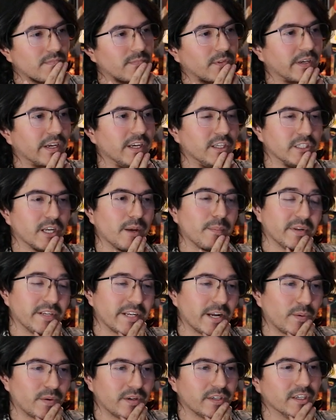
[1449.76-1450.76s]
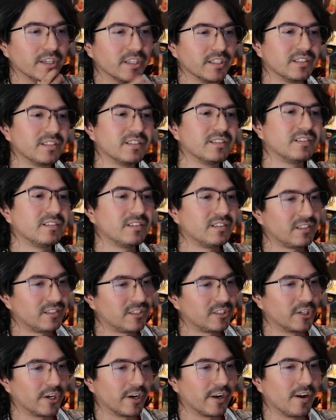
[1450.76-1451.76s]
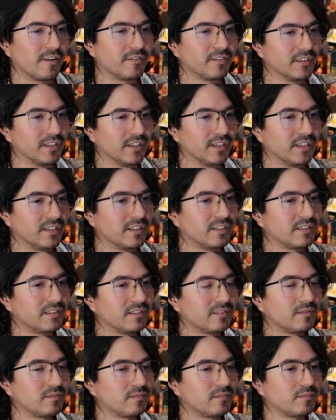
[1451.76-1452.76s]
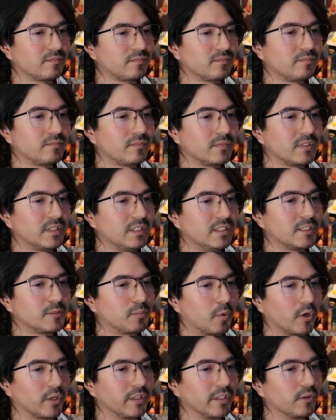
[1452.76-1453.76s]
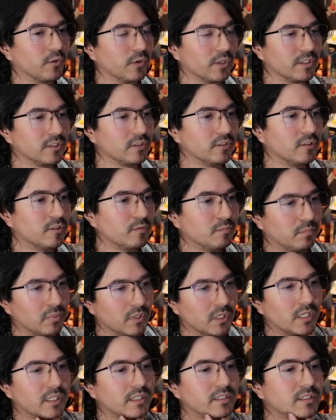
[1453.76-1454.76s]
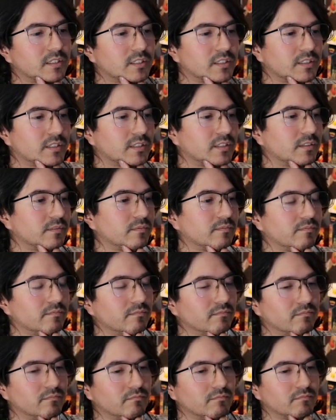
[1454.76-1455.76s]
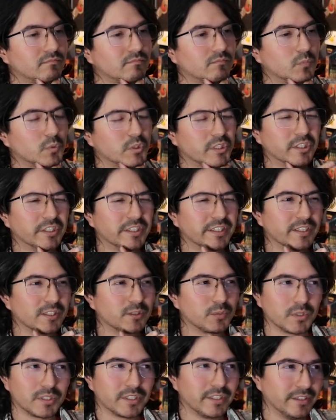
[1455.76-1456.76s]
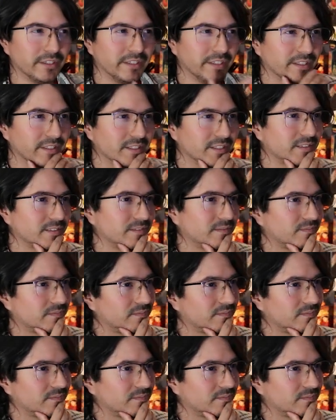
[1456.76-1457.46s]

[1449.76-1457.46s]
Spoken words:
Okay, Jamming Tower does shut off the Sparkling Crystal, but we're still in this. We're still in this.